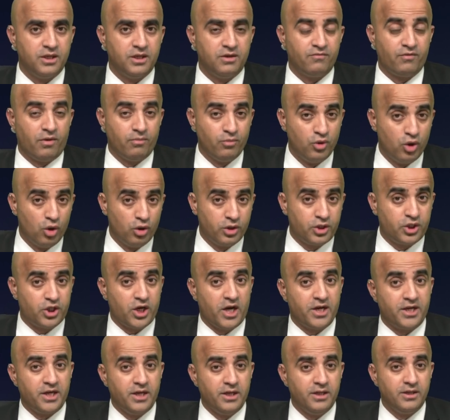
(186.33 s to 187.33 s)
From load
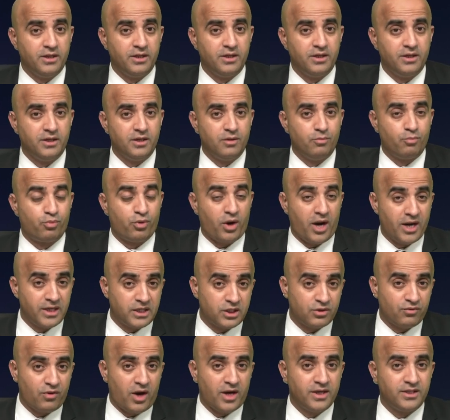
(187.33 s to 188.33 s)
shedding,
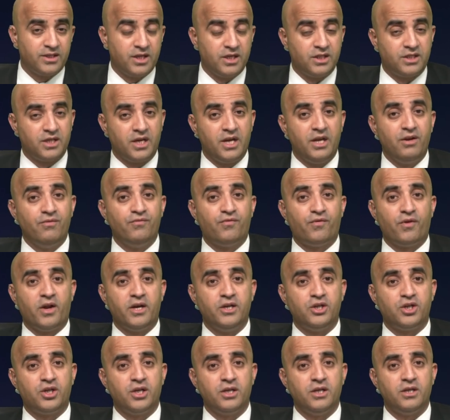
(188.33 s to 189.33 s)
price rises and
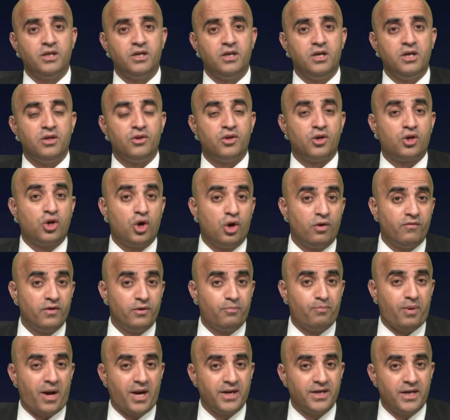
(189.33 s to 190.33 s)
inflation the
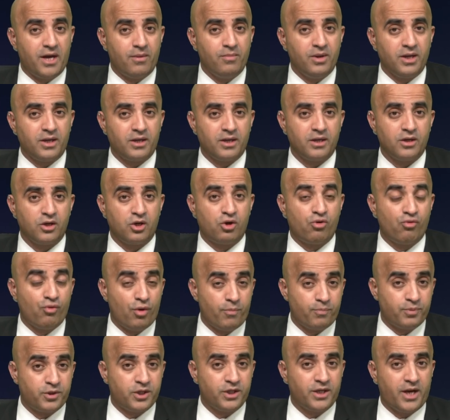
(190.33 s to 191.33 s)
COVID pandemic,
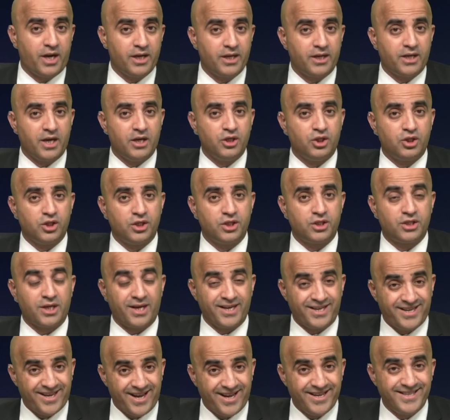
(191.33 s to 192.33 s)
corruption allegations
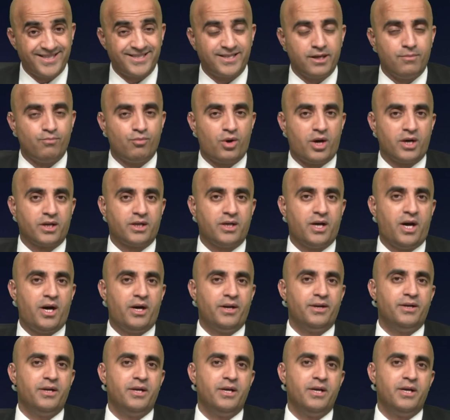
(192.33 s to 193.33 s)
against Imran
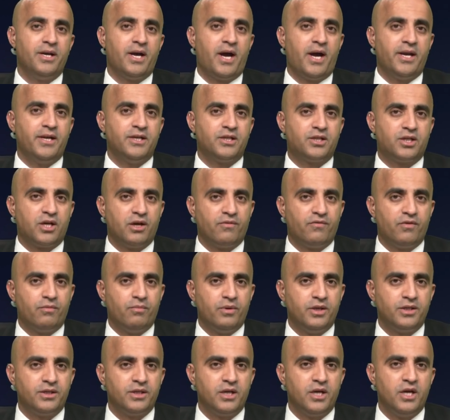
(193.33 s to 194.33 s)
Khan and his
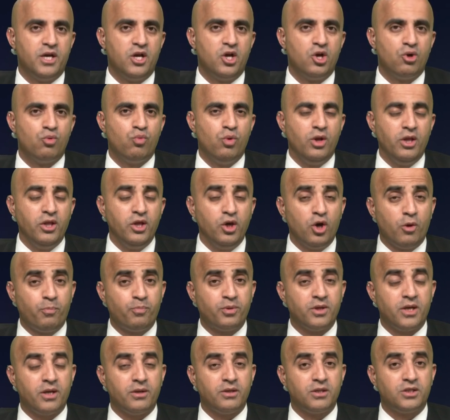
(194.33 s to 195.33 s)
government, will the
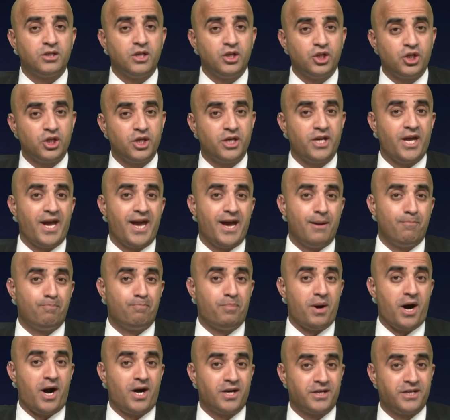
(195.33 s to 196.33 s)
opposition
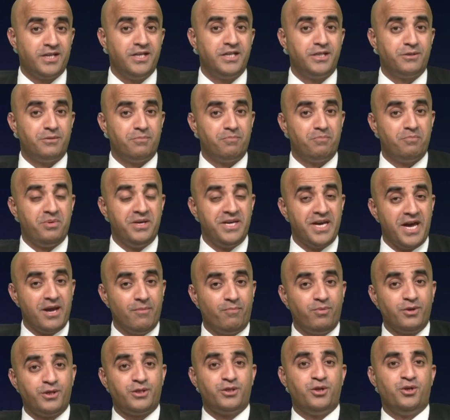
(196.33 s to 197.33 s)
parties be
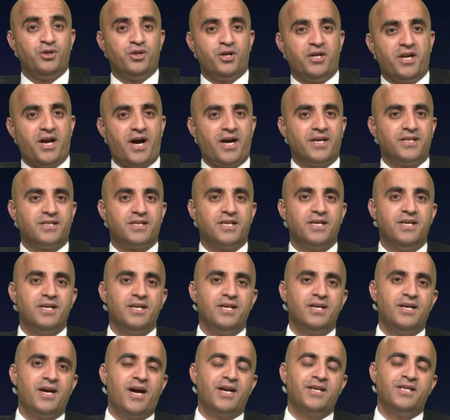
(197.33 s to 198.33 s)
able to unite
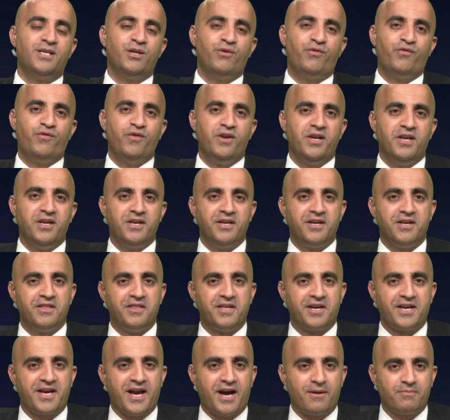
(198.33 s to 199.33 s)
and defeat
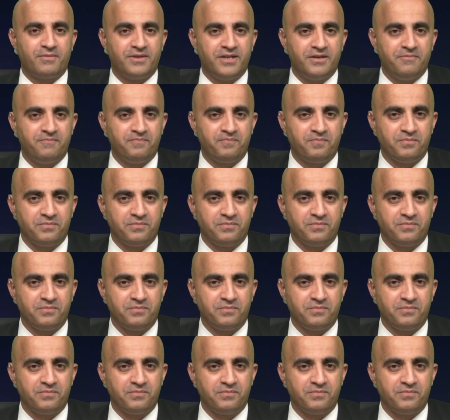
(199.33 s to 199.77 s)
the captain?